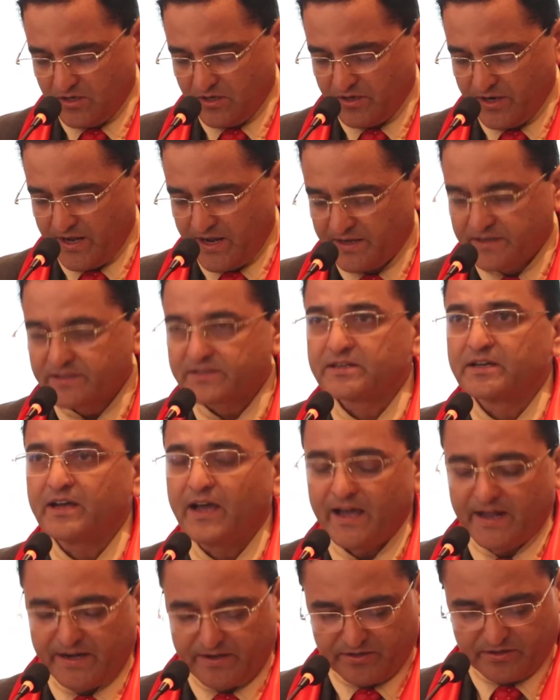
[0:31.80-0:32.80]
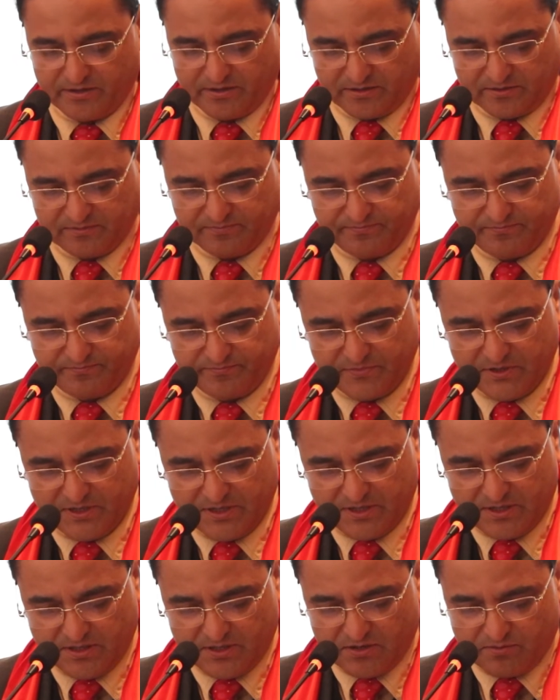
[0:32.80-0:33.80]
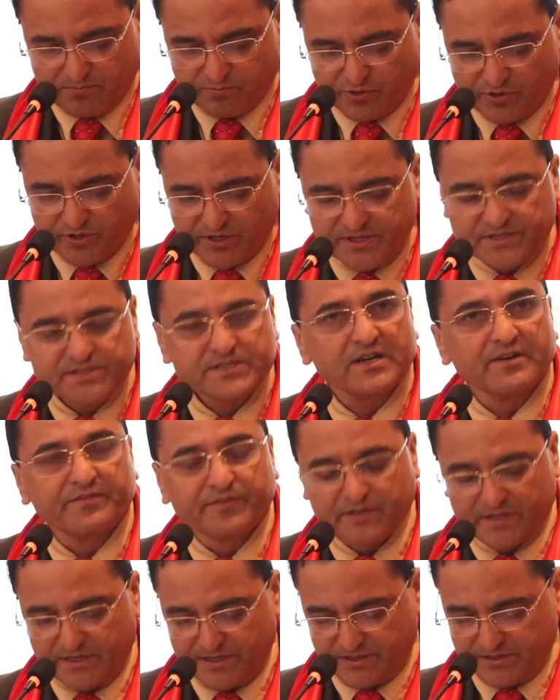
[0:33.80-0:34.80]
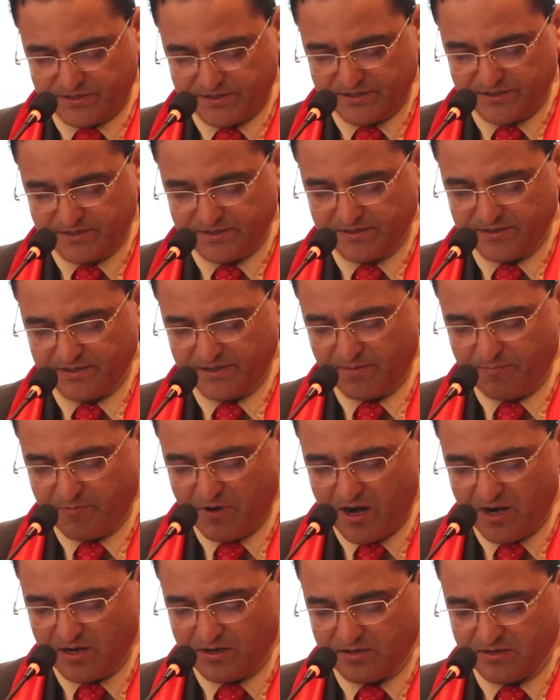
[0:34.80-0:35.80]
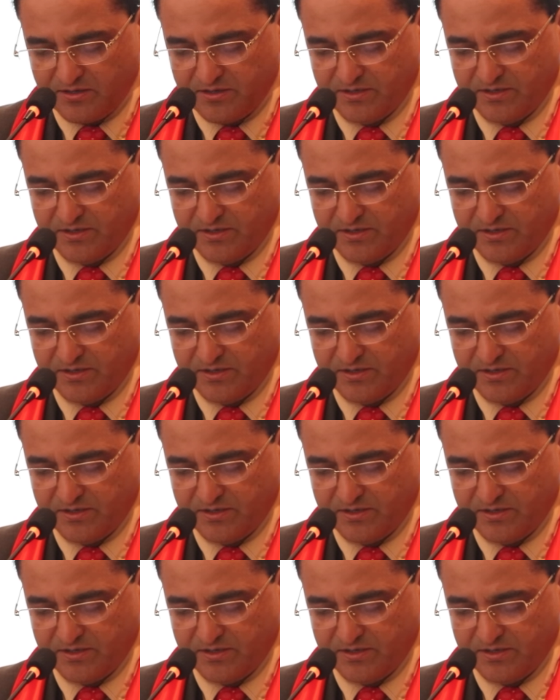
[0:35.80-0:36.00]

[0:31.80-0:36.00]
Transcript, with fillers: on yet another progress of connecting Nepal